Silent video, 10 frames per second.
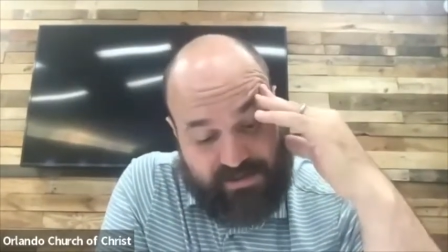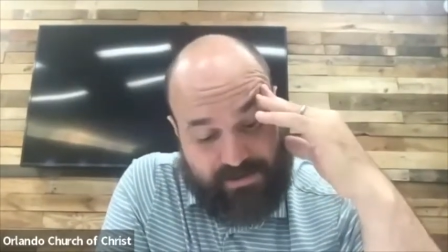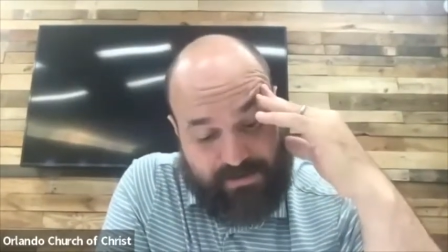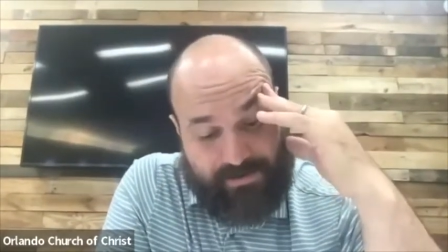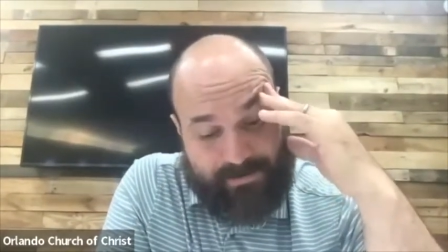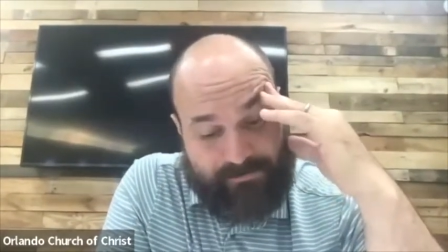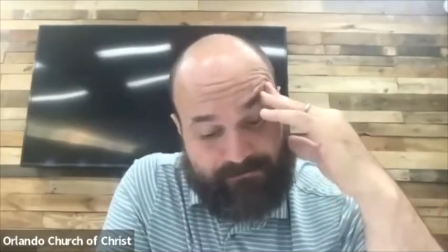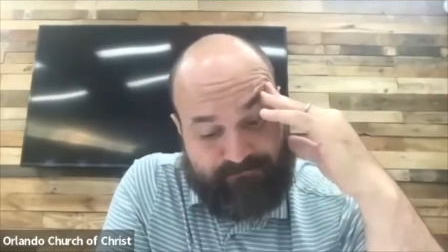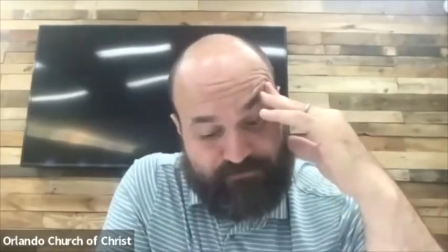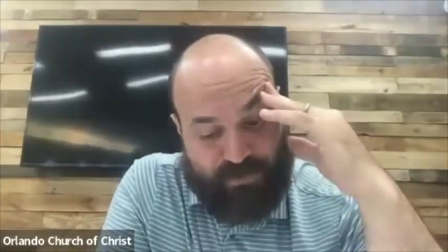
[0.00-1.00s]
Um,
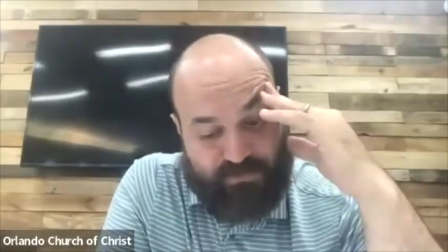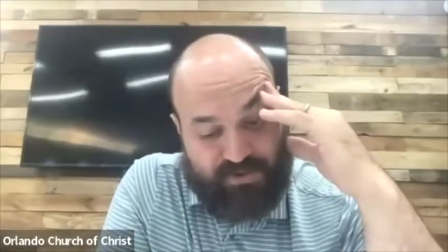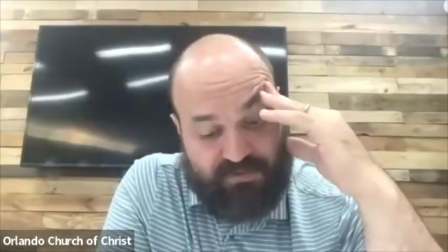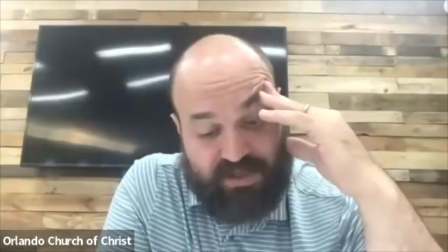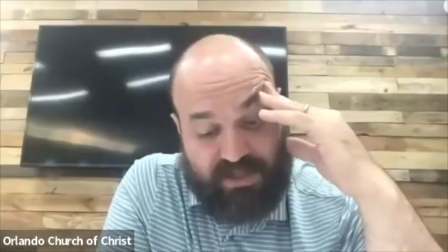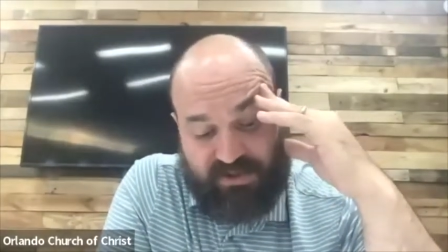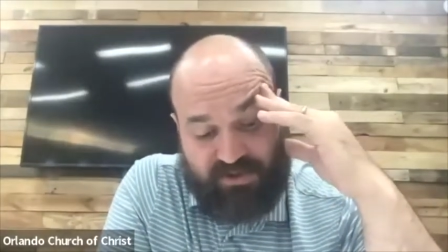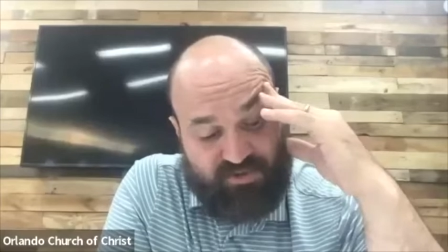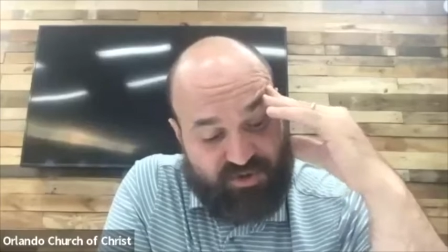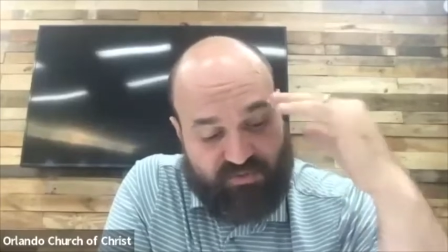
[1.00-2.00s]
but maybe
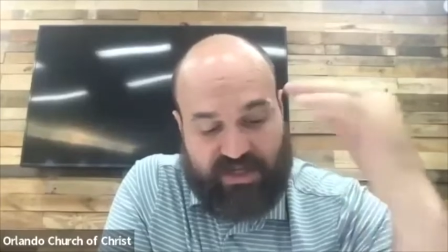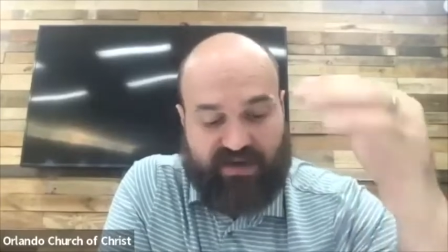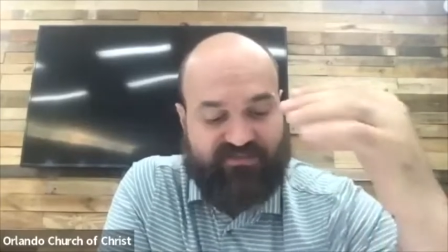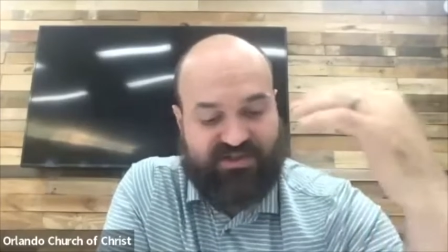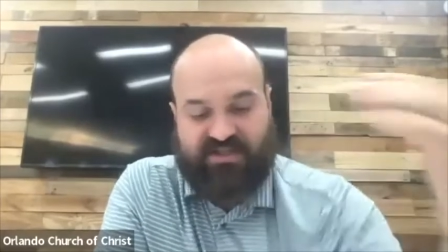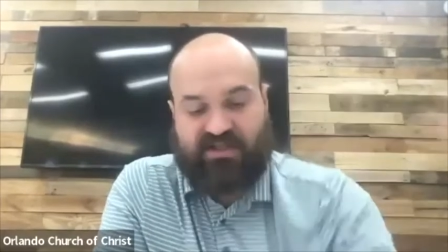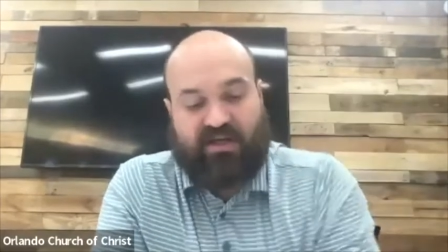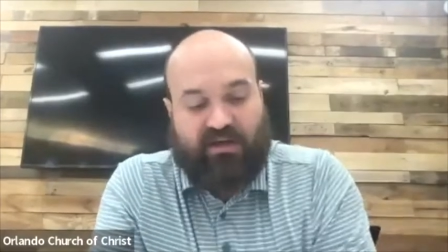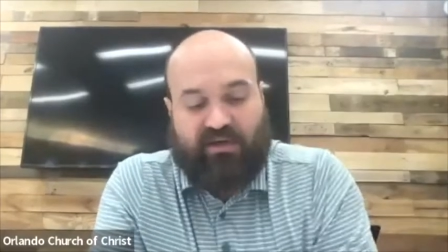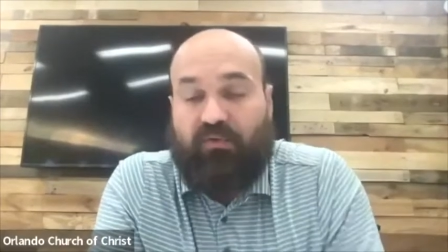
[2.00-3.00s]
you do have just
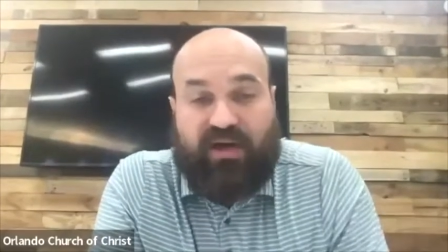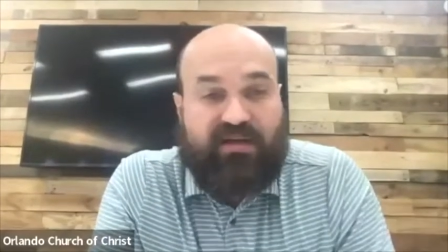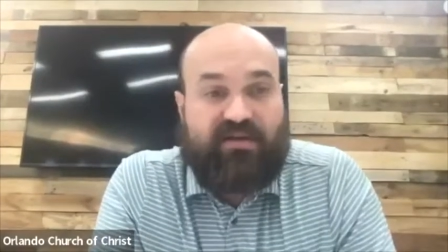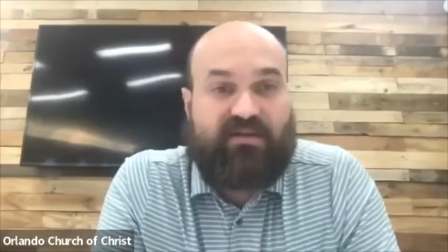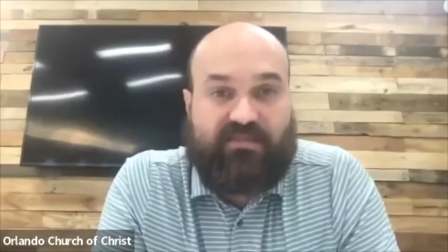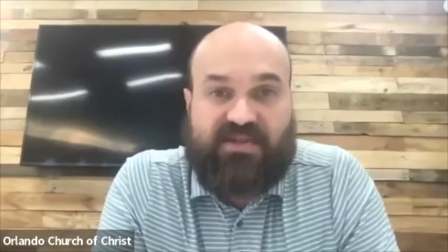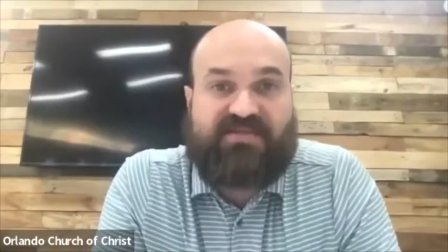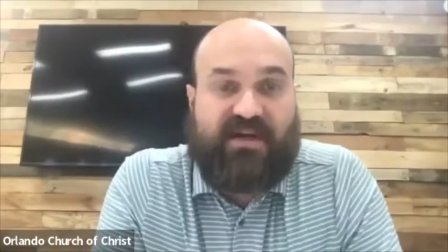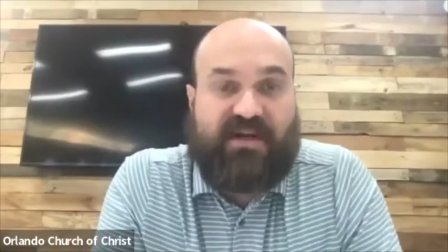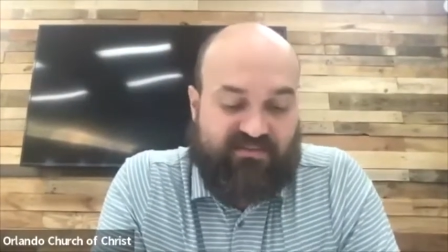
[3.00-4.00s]
a great
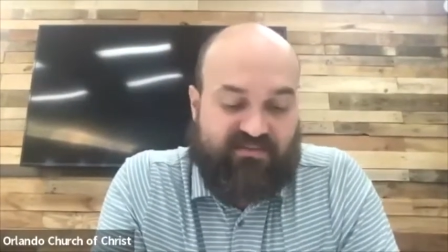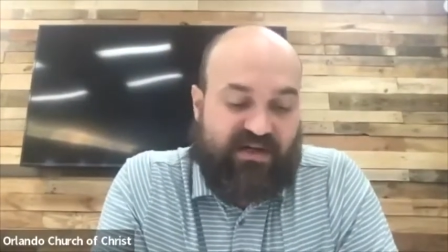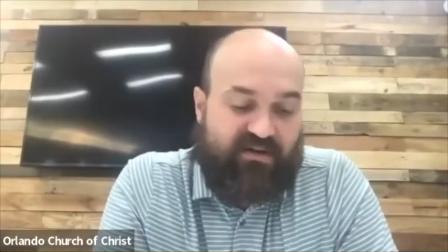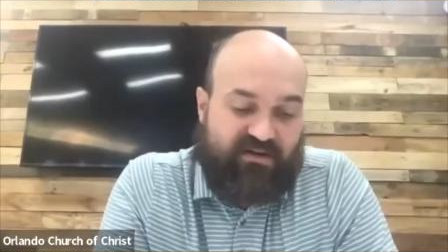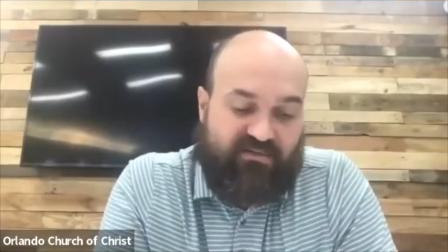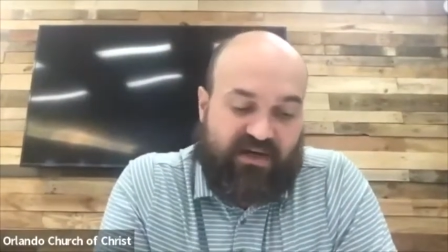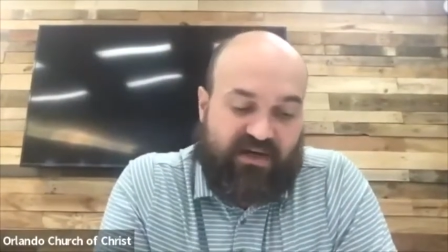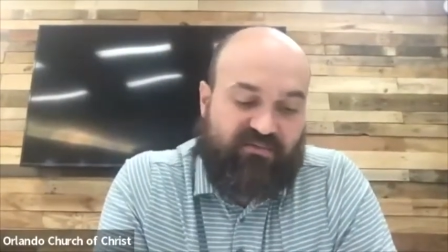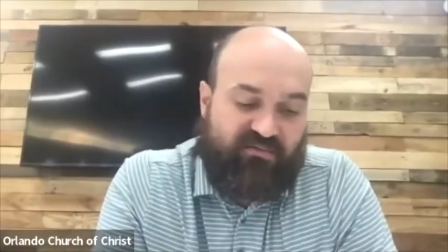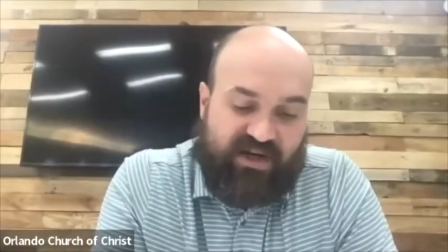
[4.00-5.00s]
perspective now of
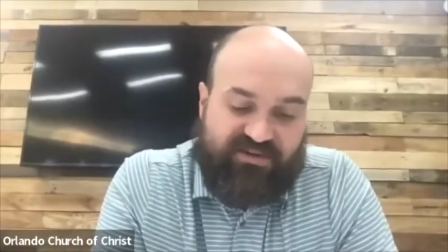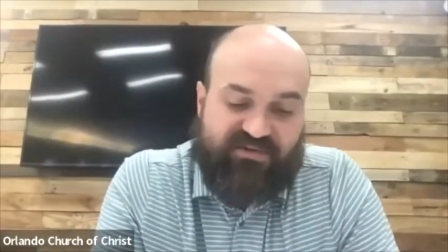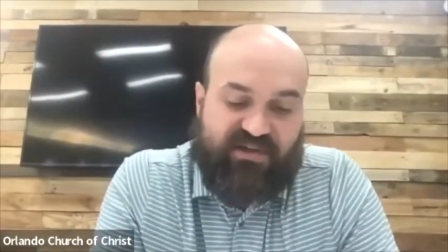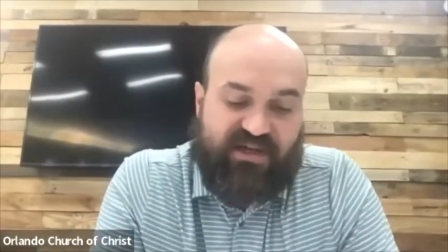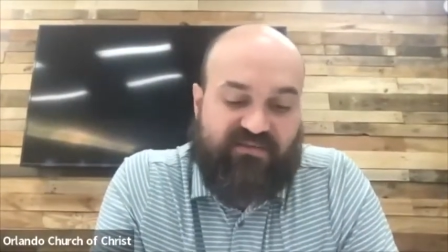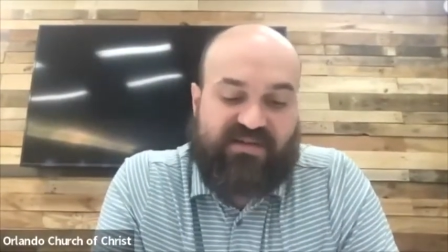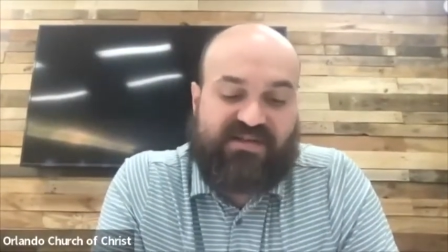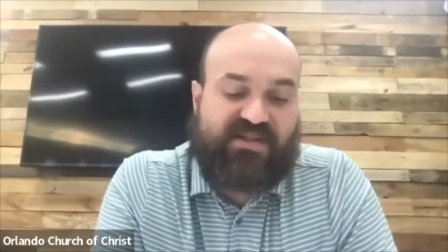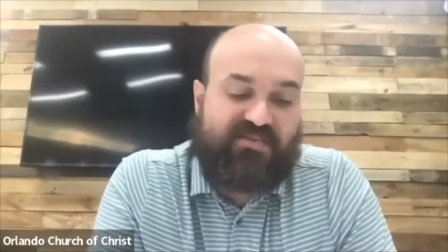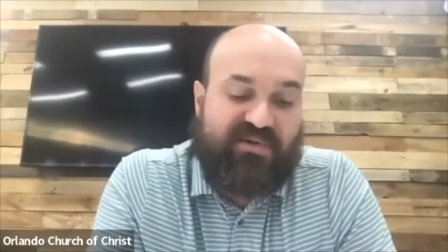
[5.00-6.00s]
how fragile life
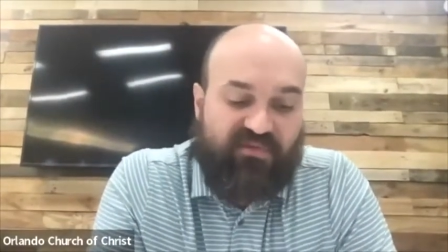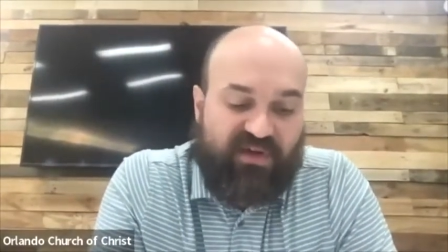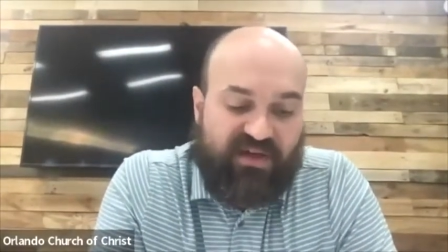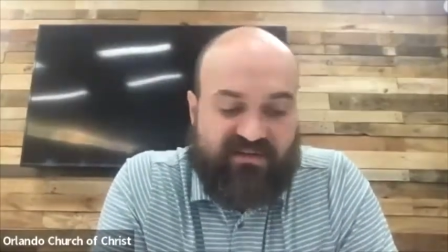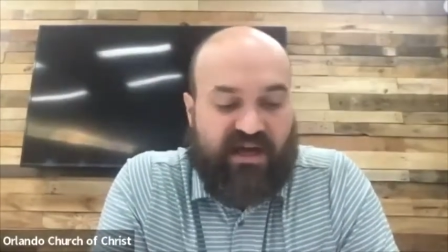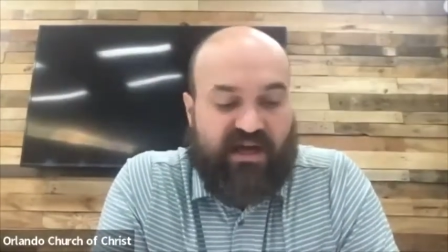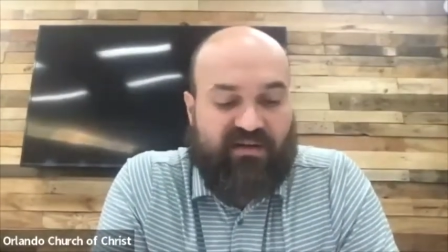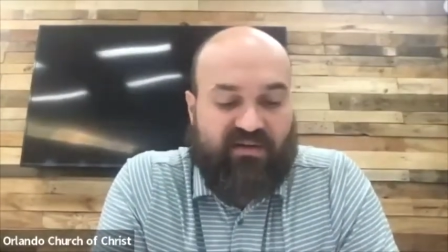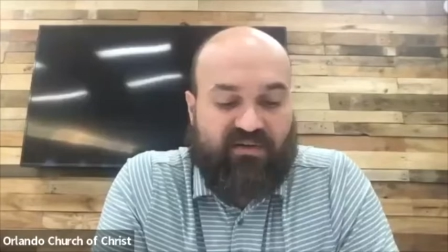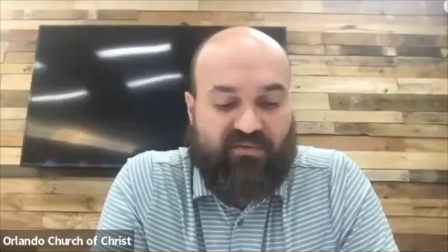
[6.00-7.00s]
is, because we forget that
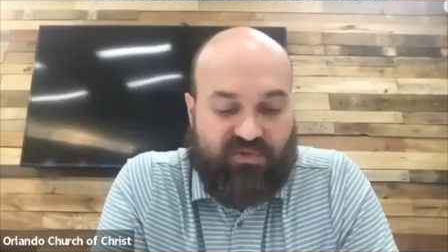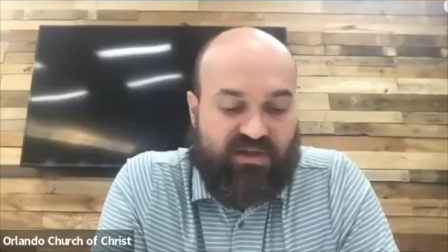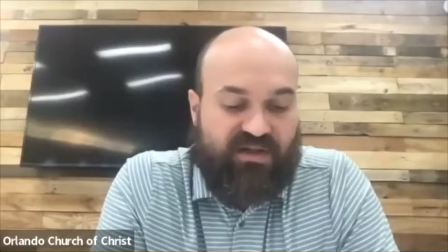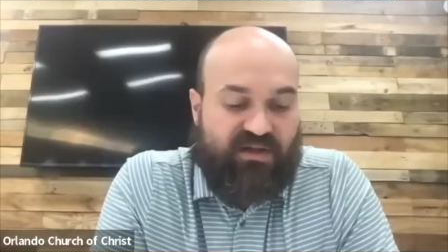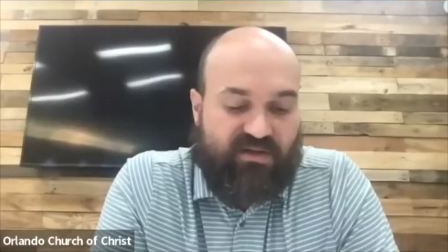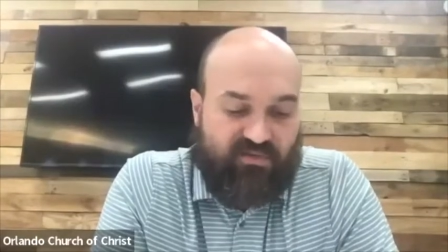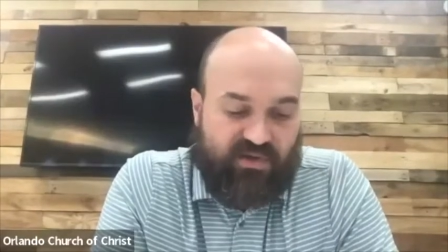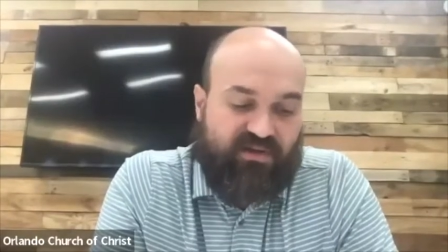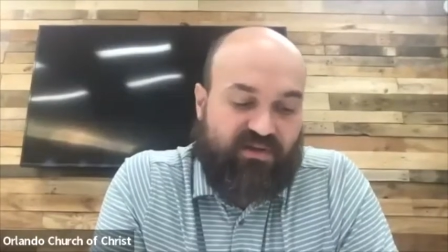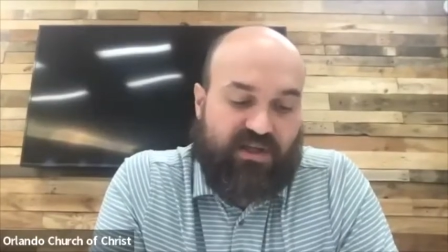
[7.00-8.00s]
really
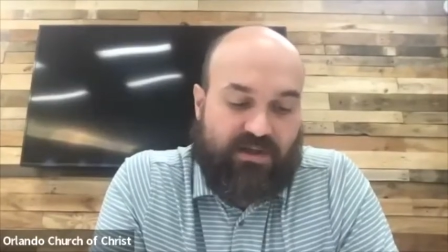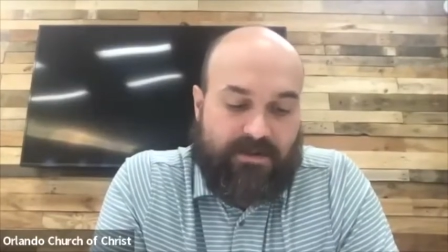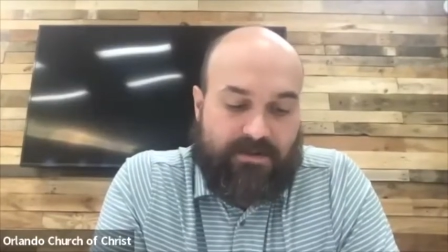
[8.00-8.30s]
quickly.